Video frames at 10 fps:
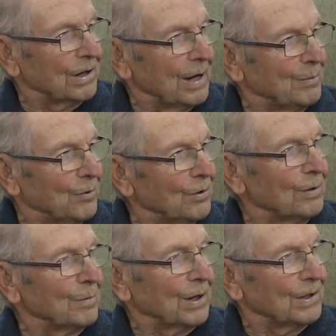Cape
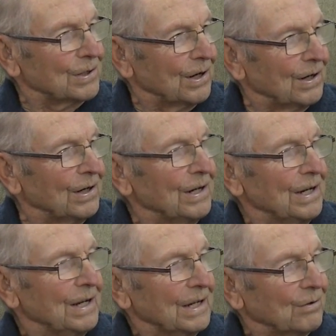Horn because our
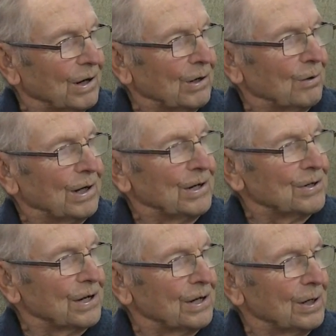Grey Creek
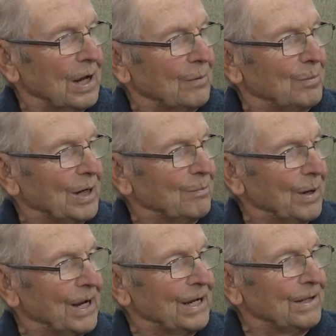is in a big
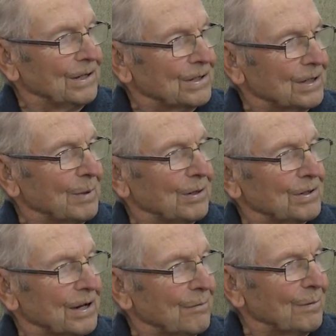bay that's about
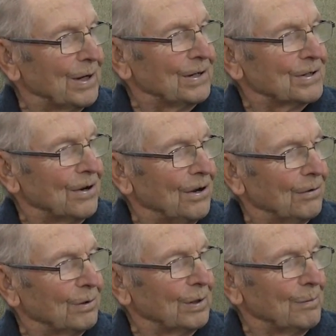7 miles long.
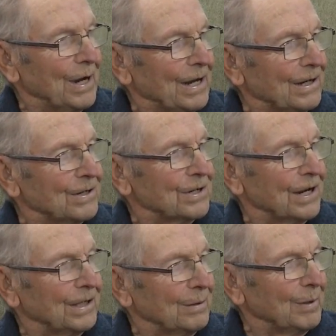We're a mile inside the